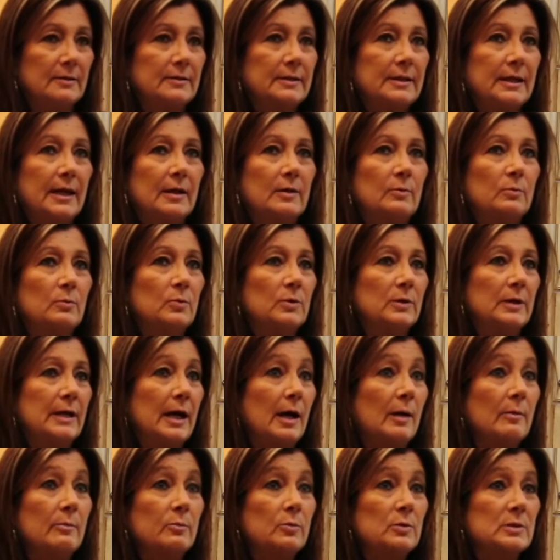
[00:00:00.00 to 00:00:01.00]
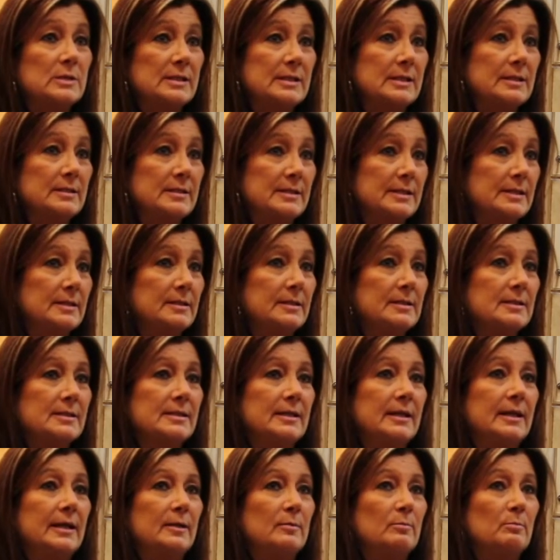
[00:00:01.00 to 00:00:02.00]
that would help with
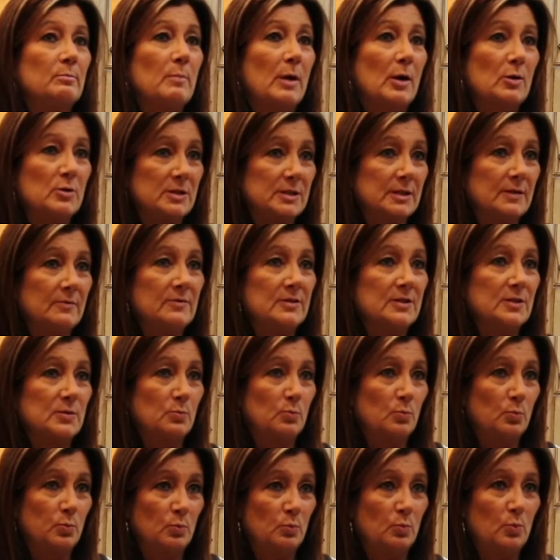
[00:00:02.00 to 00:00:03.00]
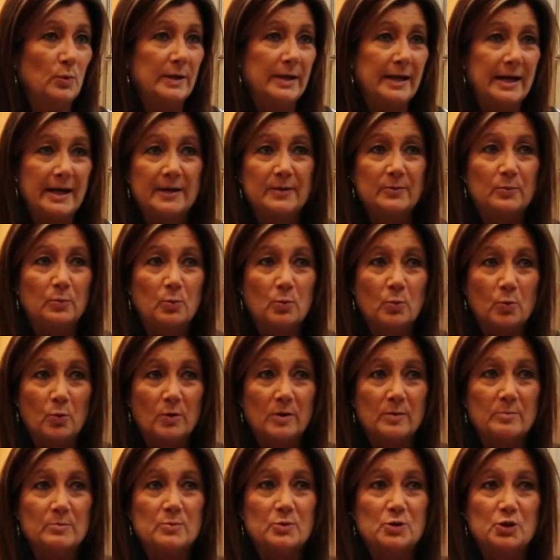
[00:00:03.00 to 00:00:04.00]
seasickness, and most of us went ahead and
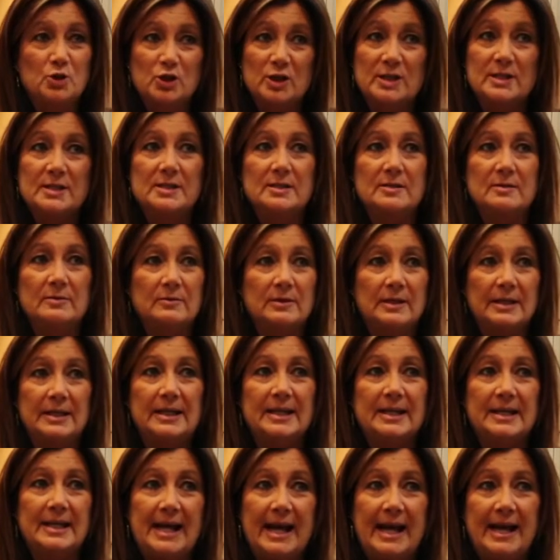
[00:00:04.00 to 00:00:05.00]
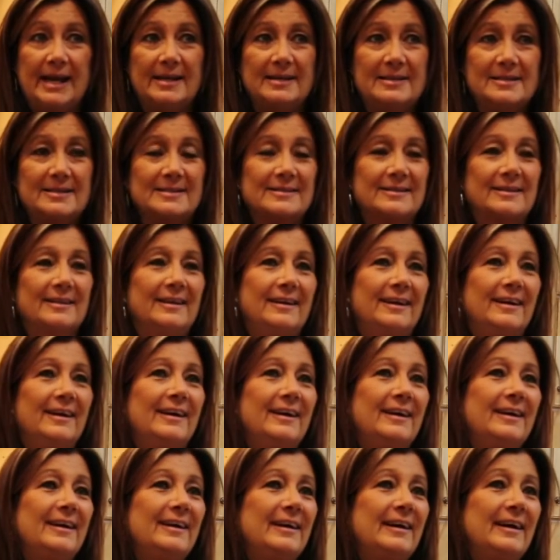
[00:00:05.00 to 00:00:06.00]
wore them just in case.
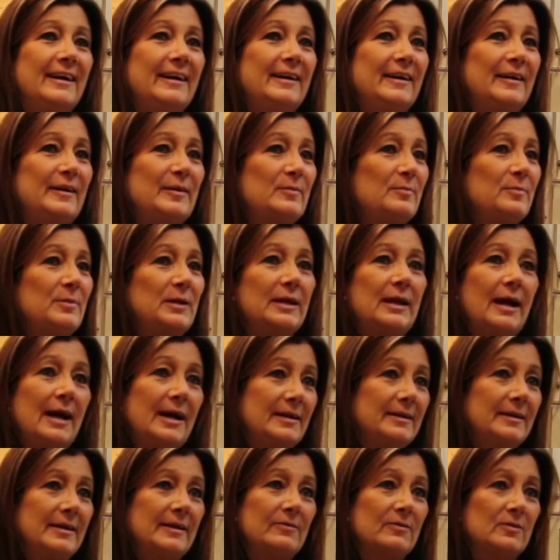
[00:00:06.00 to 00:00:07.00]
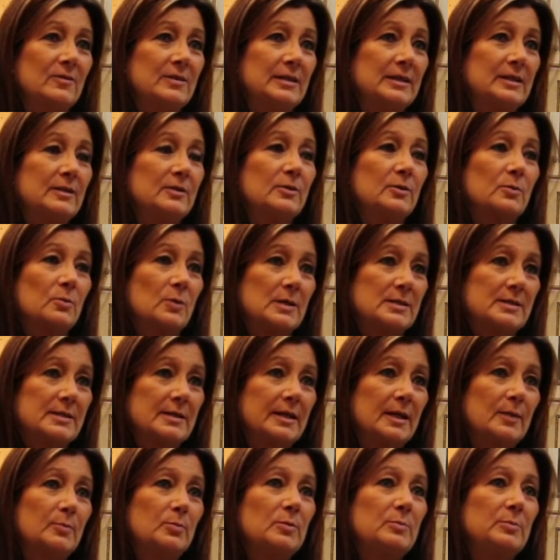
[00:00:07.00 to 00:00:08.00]
But I never did. There was a
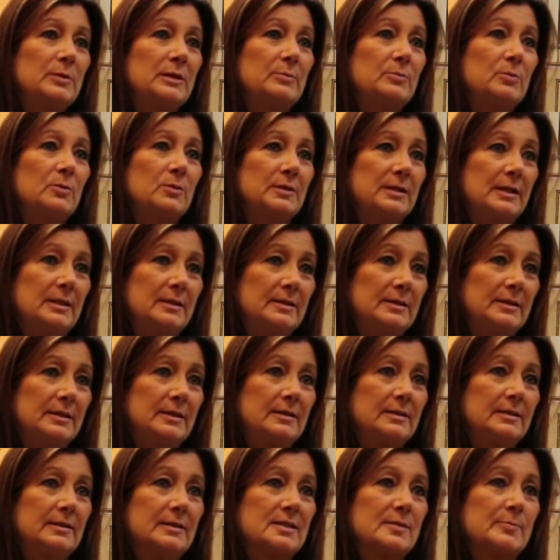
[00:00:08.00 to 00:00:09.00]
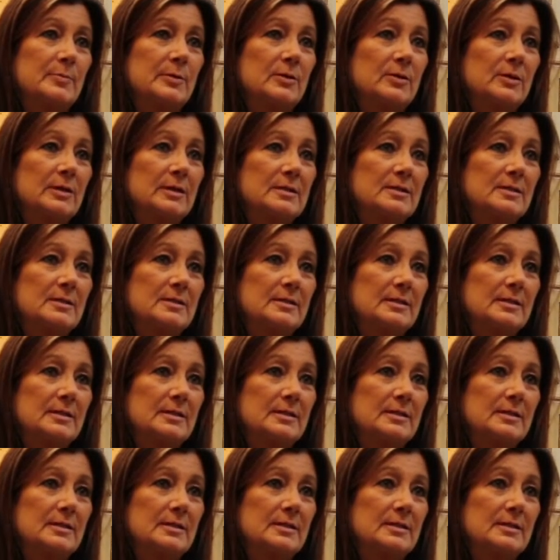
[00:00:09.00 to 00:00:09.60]
couple people that did experience